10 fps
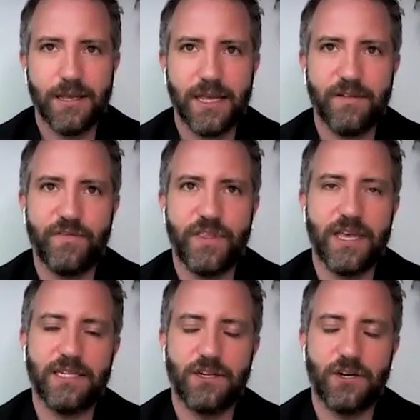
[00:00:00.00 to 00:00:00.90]
if
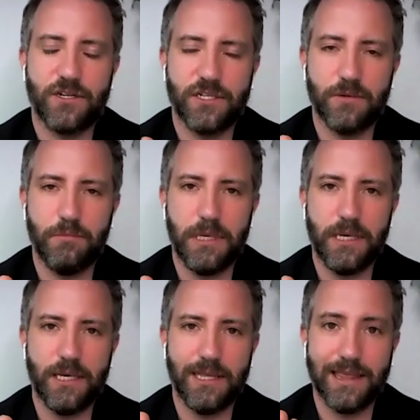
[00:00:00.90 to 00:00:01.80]
they start to
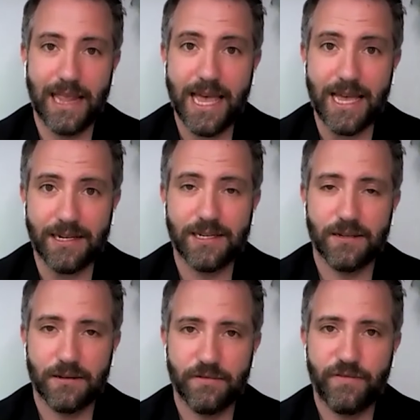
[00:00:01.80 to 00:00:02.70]
be late
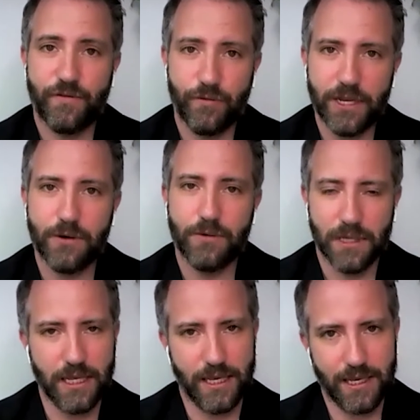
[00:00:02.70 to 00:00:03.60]
frequently,